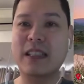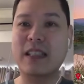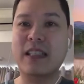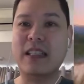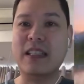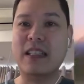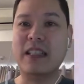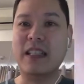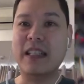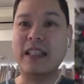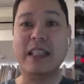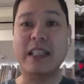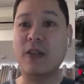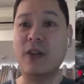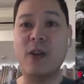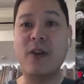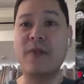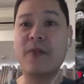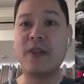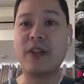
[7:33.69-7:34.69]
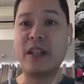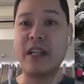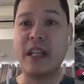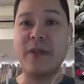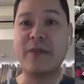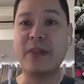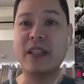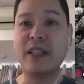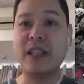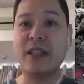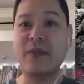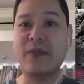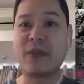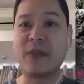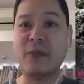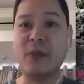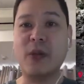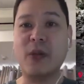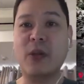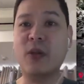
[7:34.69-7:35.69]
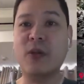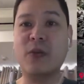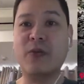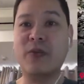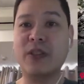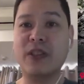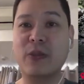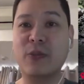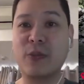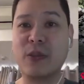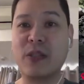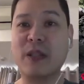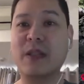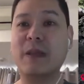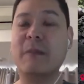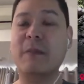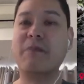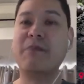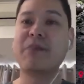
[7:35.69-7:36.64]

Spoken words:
and they offer everything from all over the world.